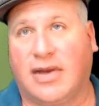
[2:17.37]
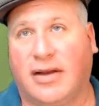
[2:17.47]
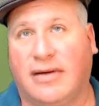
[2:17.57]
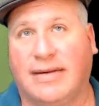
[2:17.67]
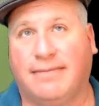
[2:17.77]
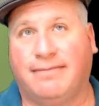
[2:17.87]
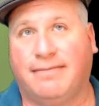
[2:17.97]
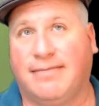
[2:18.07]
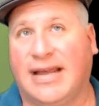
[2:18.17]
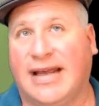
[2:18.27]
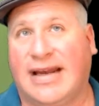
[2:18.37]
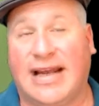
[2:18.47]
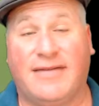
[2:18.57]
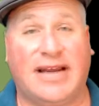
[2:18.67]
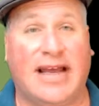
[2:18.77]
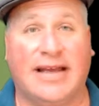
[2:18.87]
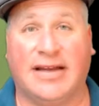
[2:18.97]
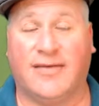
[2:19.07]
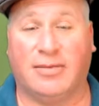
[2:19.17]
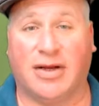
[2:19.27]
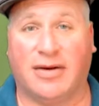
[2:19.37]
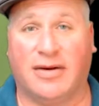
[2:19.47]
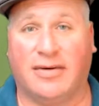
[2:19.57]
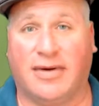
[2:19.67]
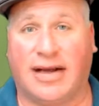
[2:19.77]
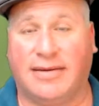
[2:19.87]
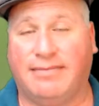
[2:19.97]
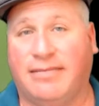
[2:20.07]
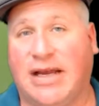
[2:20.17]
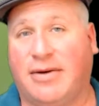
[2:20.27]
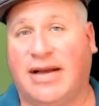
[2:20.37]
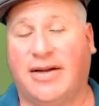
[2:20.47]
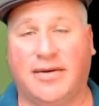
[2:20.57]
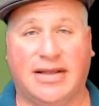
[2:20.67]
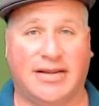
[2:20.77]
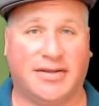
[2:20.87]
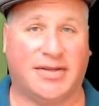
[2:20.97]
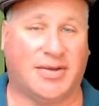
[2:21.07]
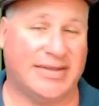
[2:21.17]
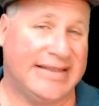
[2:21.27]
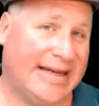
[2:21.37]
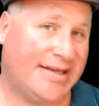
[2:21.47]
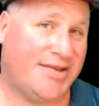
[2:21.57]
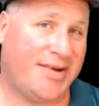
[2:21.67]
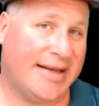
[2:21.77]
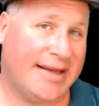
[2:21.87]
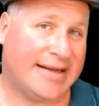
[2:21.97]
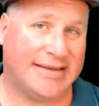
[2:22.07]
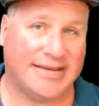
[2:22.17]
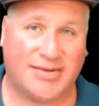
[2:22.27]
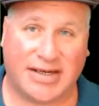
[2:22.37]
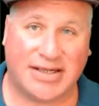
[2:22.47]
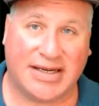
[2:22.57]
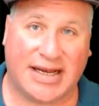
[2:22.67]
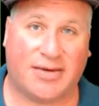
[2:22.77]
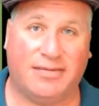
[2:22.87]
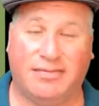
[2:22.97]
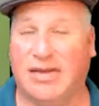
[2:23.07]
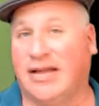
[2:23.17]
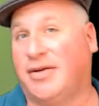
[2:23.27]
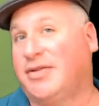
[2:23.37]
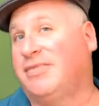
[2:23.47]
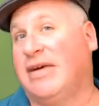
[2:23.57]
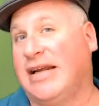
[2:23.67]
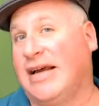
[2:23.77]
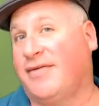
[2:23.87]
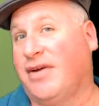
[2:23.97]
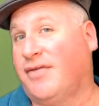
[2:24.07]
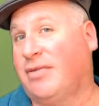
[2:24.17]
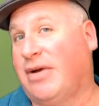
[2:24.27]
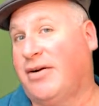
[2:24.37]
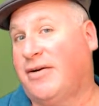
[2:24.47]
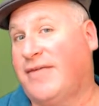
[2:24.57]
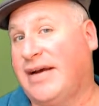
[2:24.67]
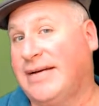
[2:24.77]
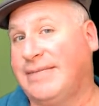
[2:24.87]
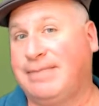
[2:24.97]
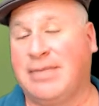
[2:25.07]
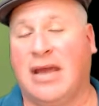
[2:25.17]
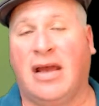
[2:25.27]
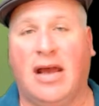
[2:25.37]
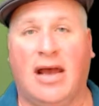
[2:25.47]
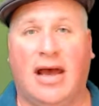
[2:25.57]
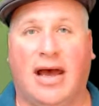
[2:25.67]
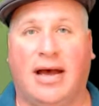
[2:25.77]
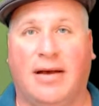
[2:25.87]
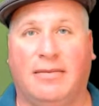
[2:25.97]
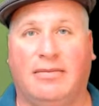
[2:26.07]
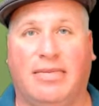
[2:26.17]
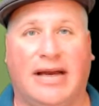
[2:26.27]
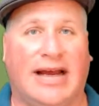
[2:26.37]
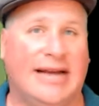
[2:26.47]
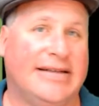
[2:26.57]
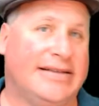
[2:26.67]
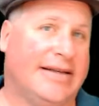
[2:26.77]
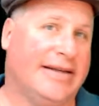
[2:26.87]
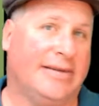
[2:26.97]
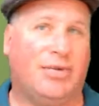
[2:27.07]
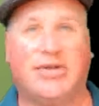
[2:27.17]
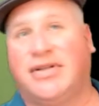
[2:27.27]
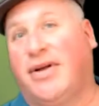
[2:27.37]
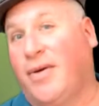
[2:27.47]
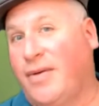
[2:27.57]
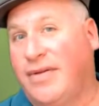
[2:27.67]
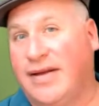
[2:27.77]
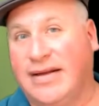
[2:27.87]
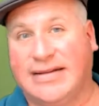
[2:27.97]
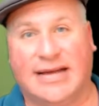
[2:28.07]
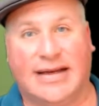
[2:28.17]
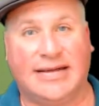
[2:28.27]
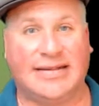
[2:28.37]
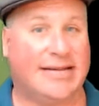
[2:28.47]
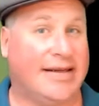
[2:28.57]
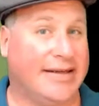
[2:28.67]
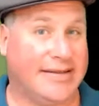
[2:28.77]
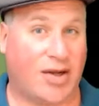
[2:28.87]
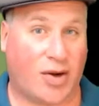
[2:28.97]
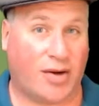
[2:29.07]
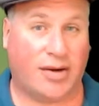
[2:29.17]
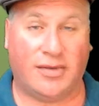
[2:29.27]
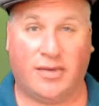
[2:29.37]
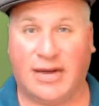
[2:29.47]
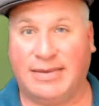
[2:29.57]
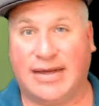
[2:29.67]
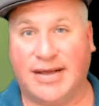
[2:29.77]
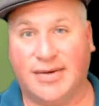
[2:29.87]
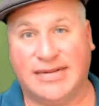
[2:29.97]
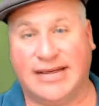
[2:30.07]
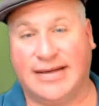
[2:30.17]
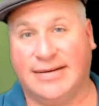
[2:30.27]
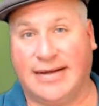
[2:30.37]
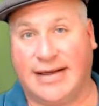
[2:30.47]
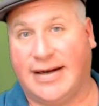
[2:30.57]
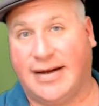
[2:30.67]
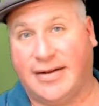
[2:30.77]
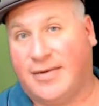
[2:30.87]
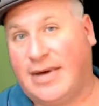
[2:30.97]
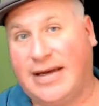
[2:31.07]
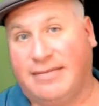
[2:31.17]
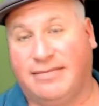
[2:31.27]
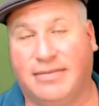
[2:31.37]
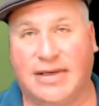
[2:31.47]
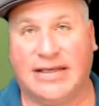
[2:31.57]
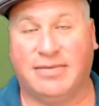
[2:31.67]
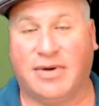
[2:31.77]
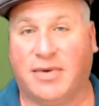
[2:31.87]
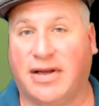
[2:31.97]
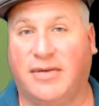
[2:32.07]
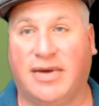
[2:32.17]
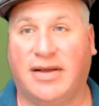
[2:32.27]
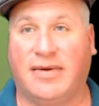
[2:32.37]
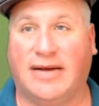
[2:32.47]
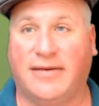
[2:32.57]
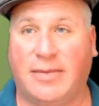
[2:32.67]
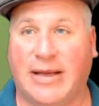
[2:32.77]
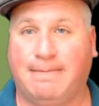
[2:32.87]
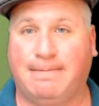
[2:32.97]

All right. And I have it hanging from a curtain rod. Now, I know that there's whole stands you can get to stretch it out, and those might have even a better effect. But I just like to push the whole thing aside just like it's a curtain when I'm not using it and get it out of the way. It's been working really well for me.